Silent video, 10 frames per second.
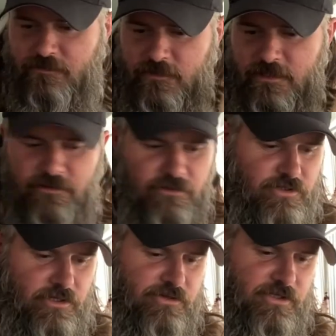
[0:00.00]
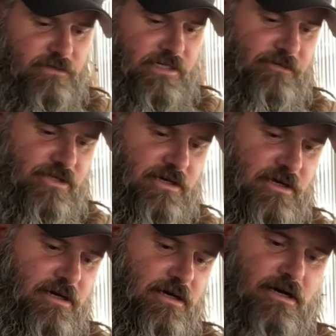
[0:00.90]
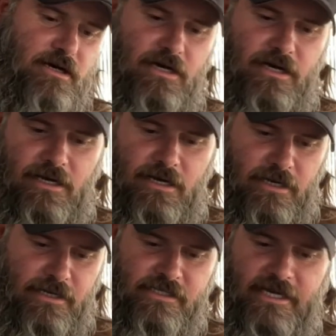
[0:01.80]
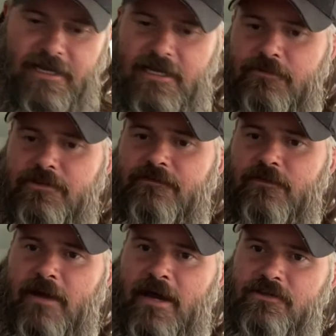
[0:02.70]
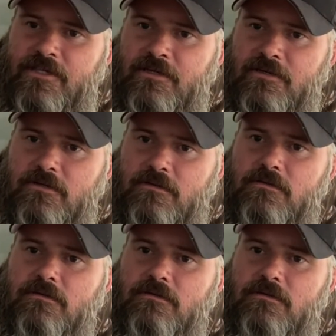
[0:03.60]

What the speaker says: We do use those sometimes. It's got a couple different mounts here